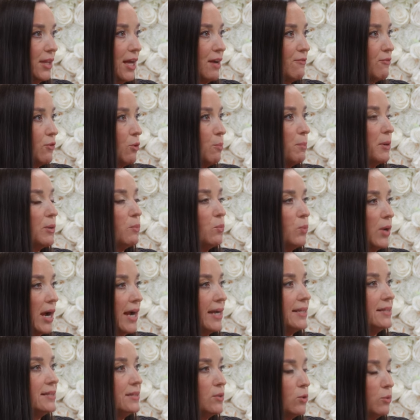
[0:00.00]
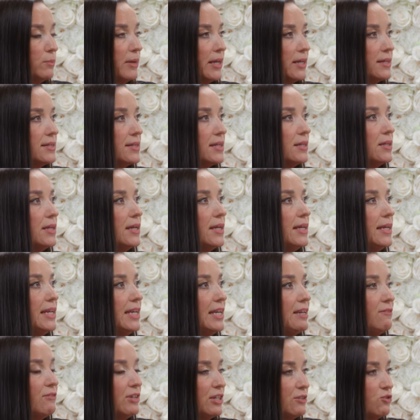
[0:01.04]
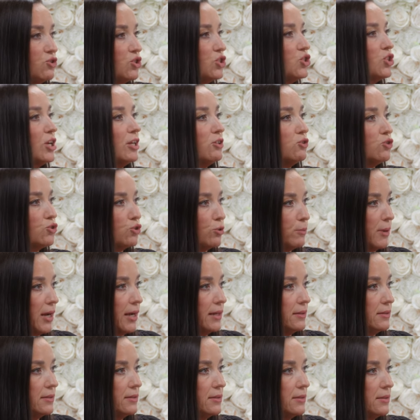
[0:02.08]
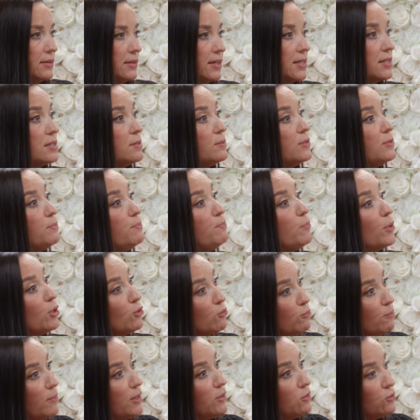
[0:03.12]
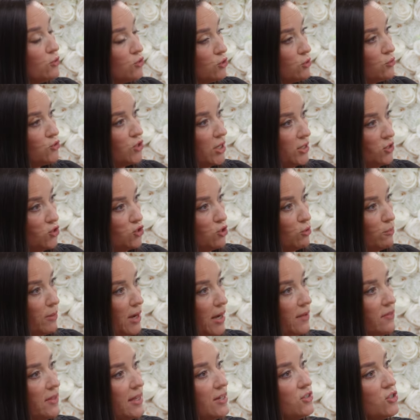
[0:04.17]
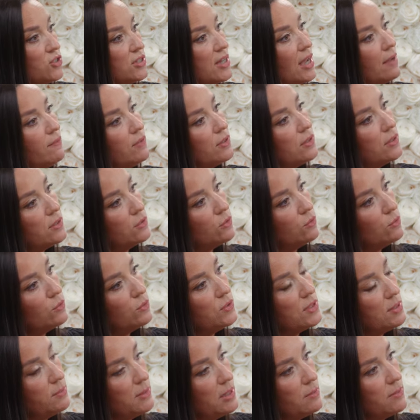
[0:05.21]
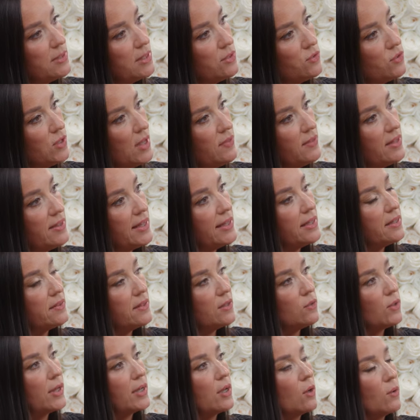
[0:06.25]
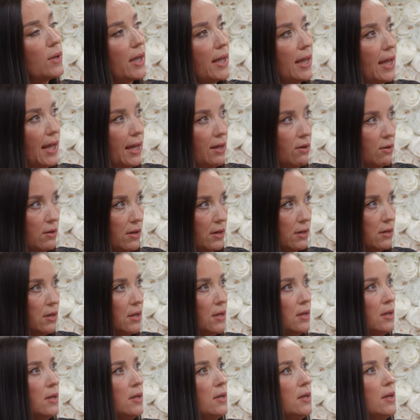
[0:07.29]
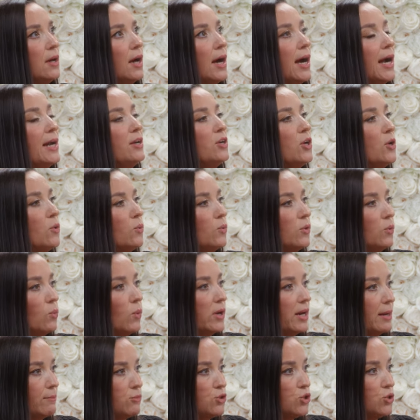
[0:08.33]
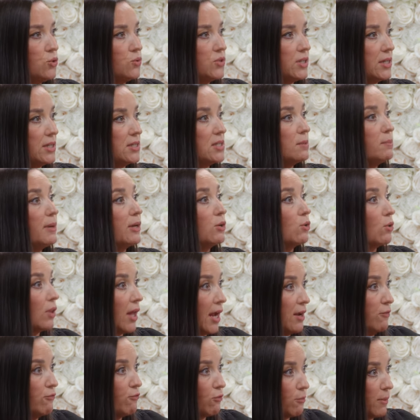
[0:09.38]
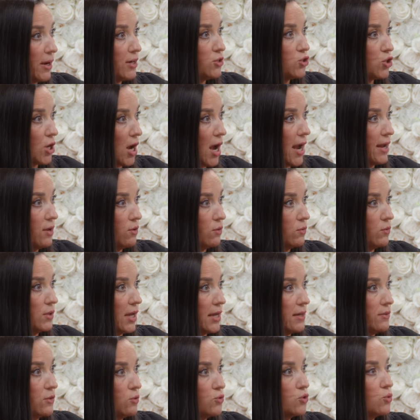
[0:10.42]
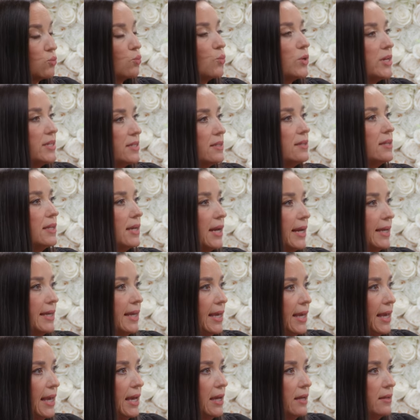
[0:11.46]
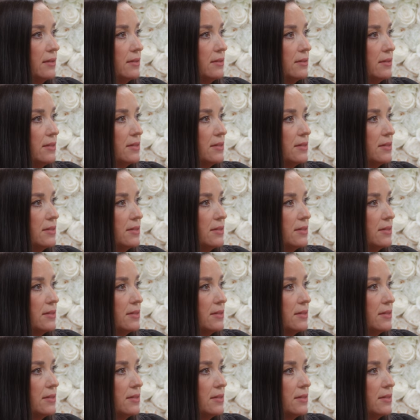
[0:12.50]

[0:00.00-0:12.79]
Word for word: level. But I had told Matt, I said, even if she changed her mind, because birth mothers do change their mind. They okay. just have a little mm-hmm. sometimes, mm-hmm. and then they they're like, okay, hang on, I know that what I'm choosing is a better life for my right. child. Like there's a reason that I can't.